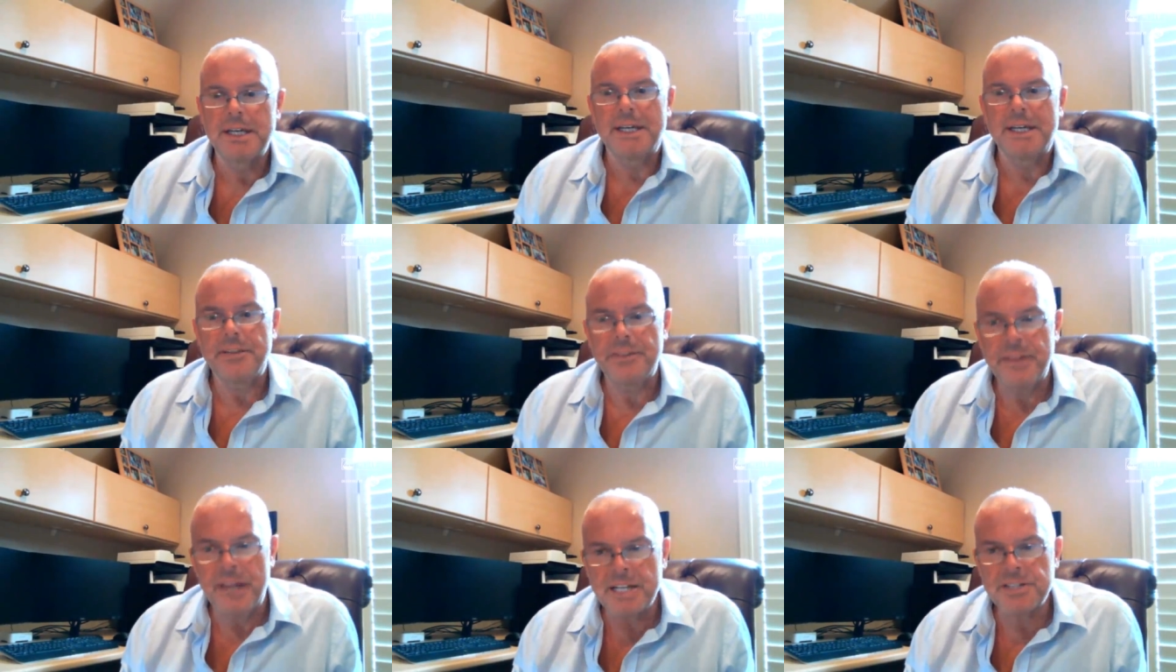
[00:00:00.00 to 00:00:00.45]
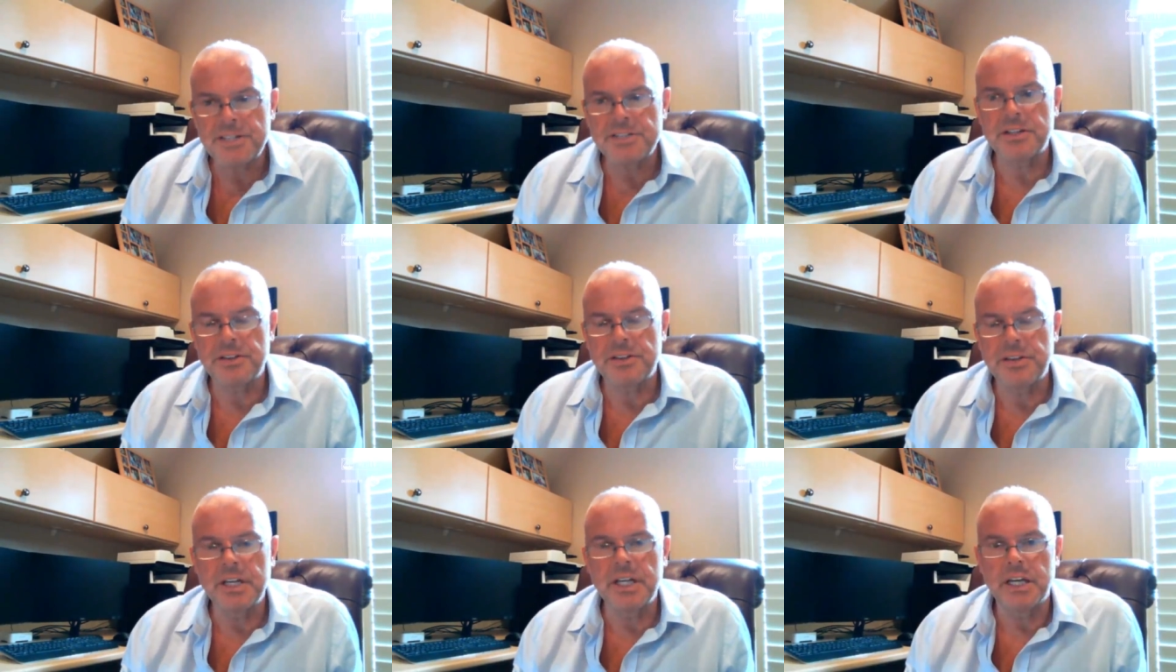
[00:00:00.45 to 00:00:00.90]
that's the
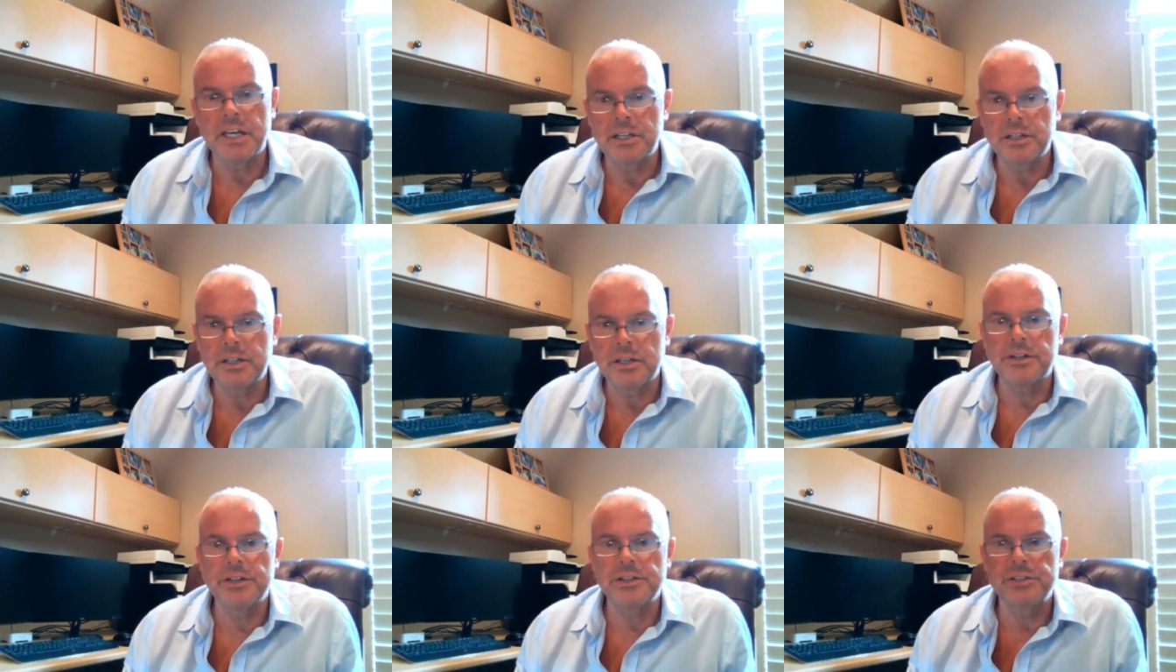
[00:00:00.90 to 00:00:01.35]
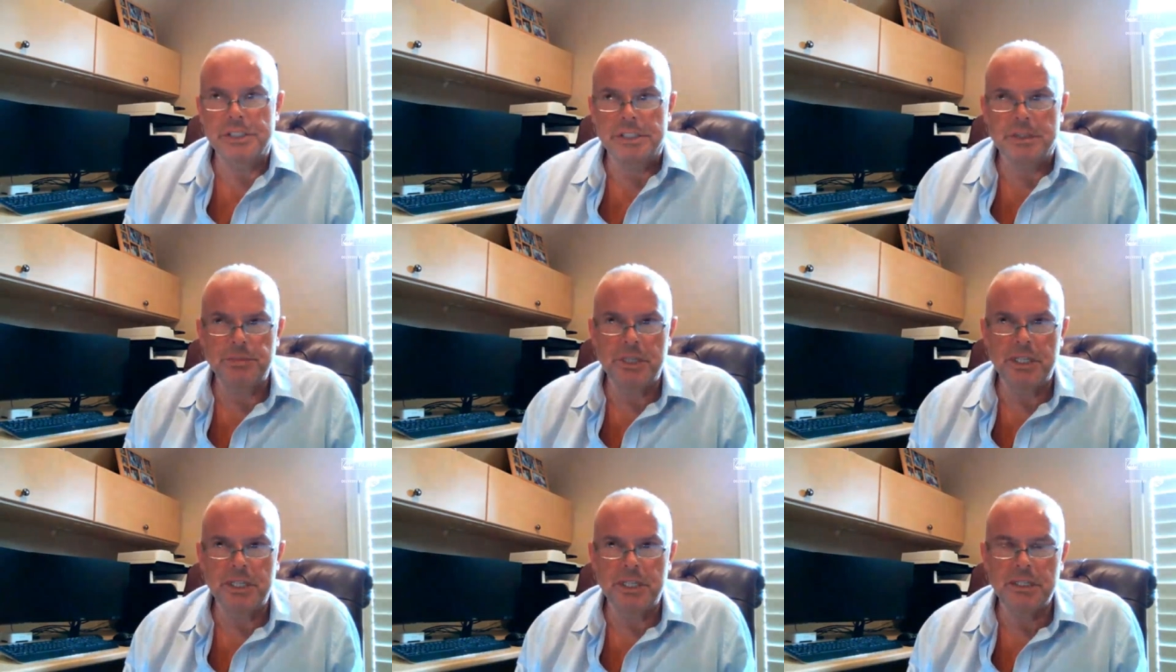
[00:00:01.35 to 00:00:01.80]
thing that encourages
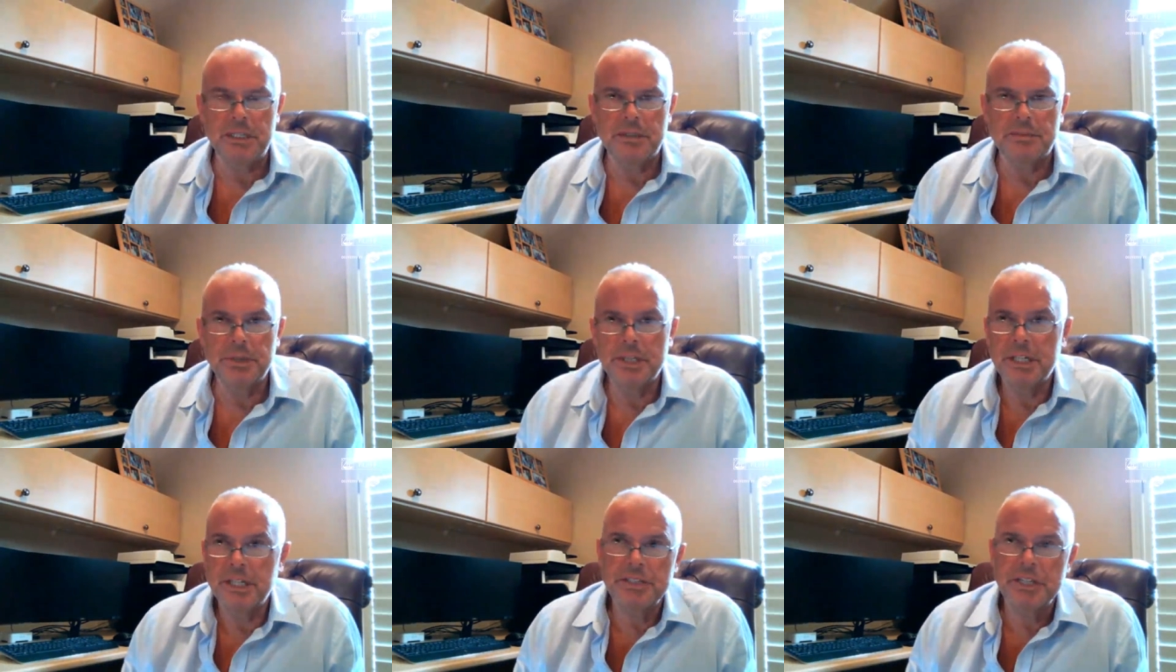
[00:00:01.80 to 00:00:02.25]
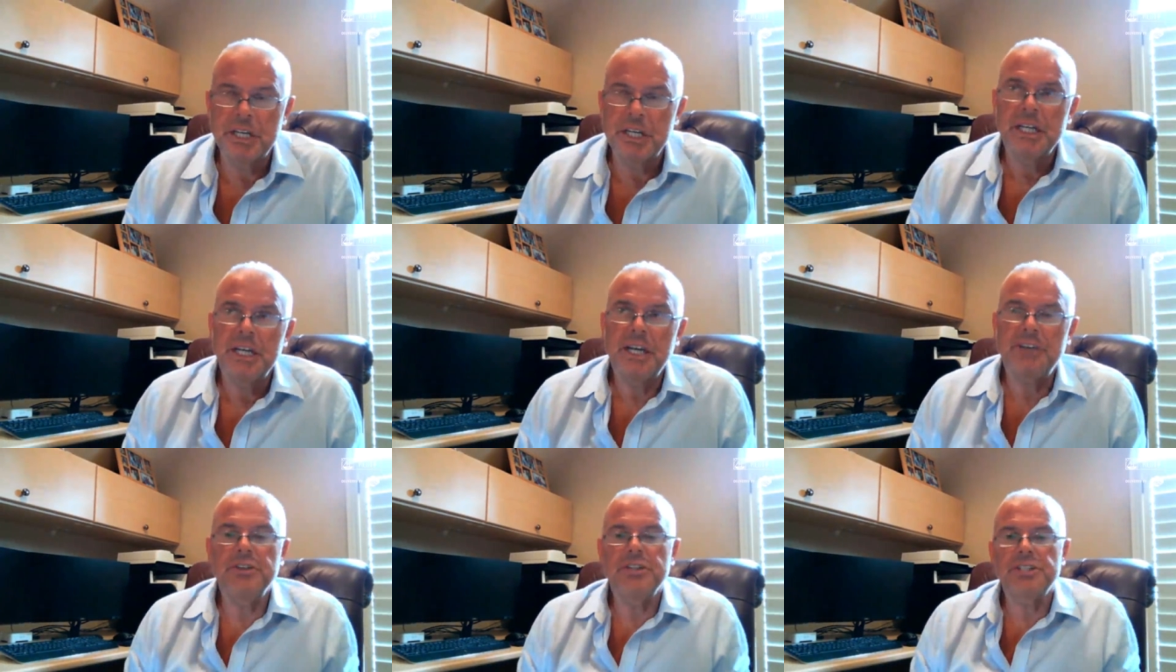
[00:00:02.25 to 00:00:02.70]
me because
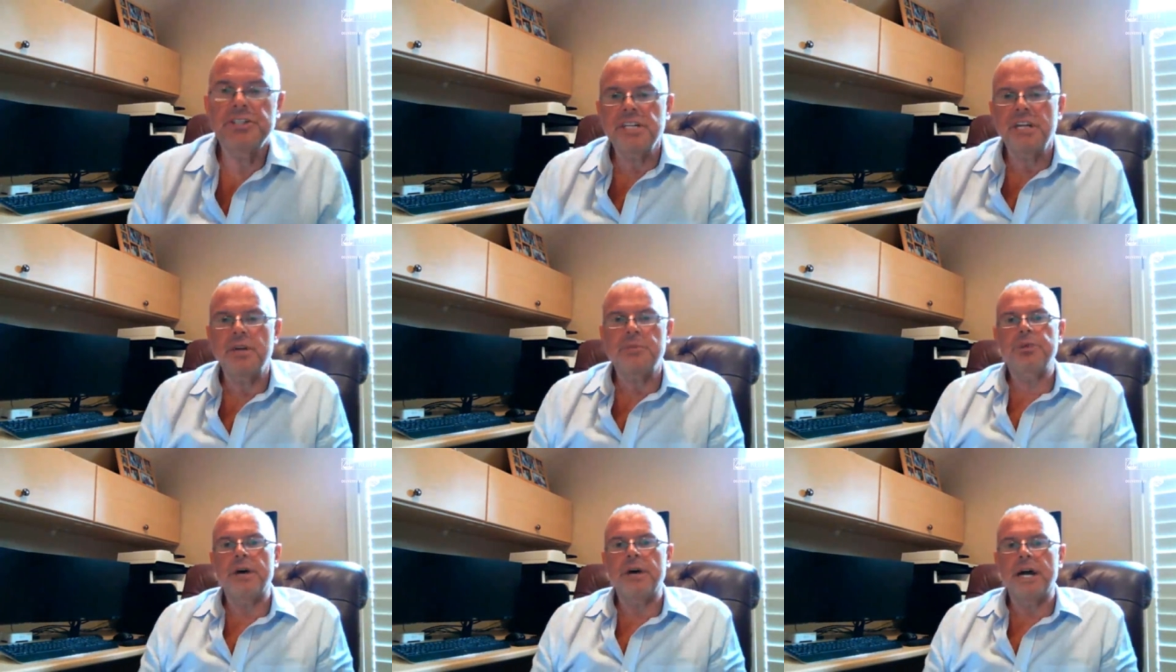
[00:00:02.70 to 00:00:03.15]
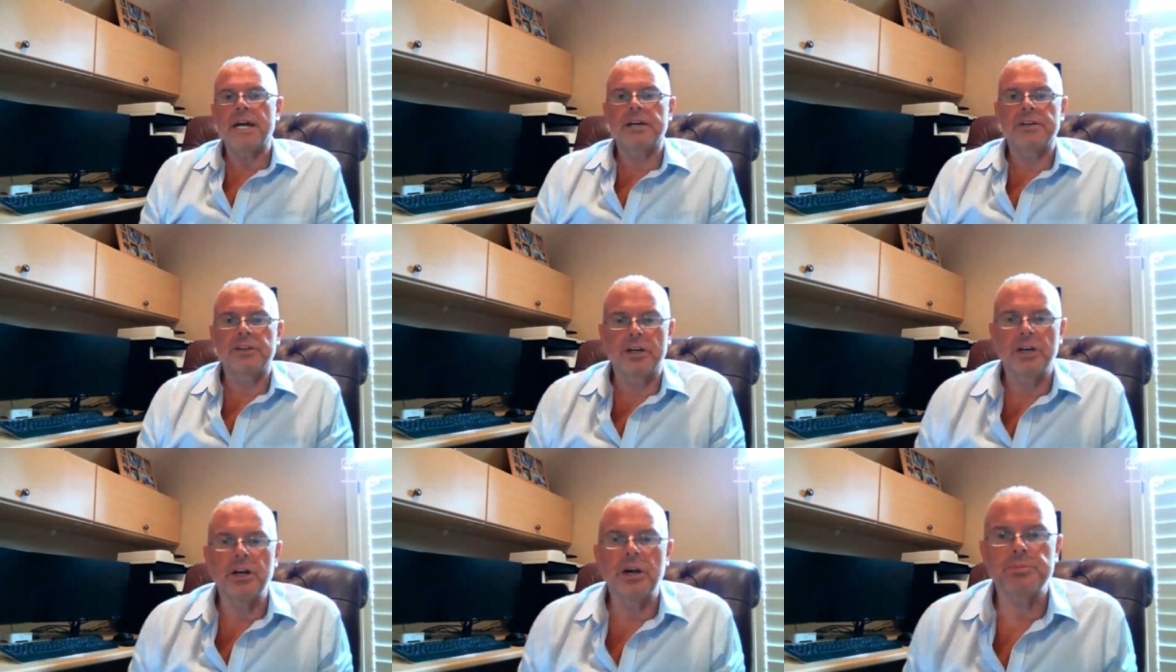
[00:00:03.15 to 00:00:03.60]
if you sit back,
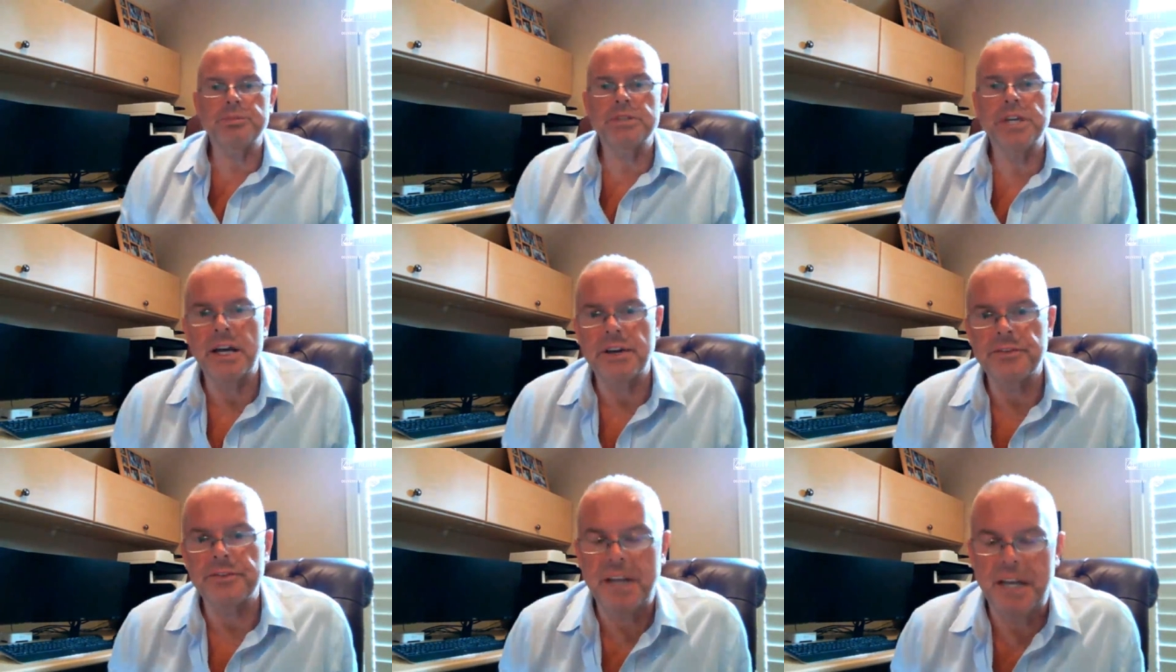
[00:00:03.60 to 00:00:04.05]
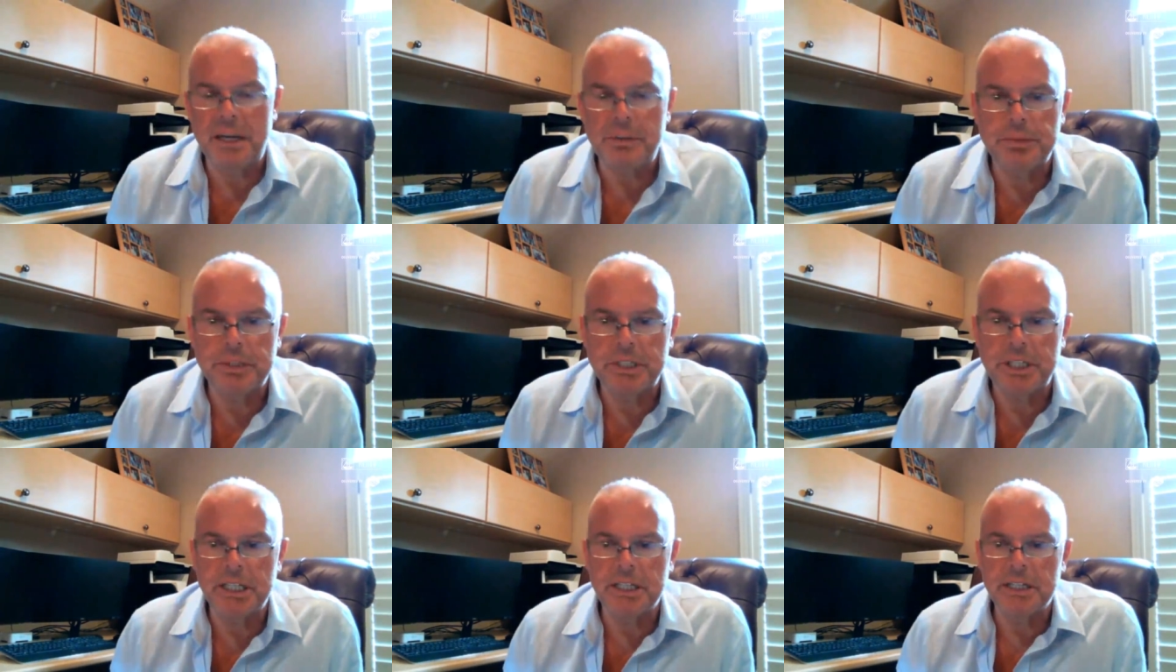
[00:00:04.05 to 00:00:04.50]
the cup's half
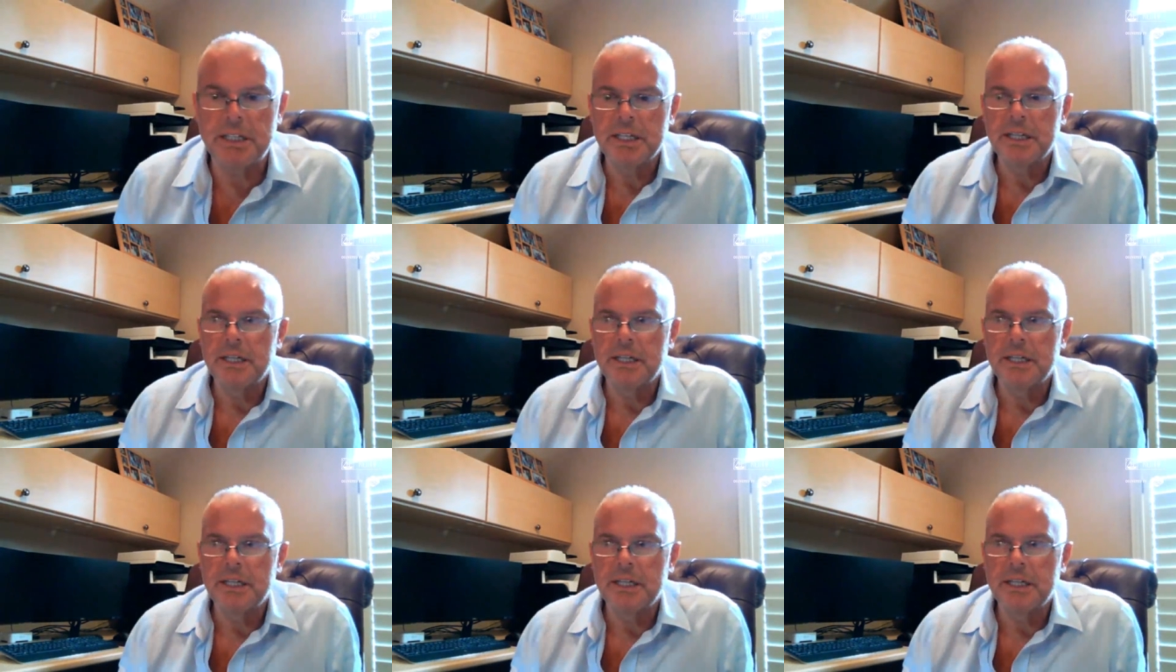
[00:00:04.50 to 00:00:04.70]
empty,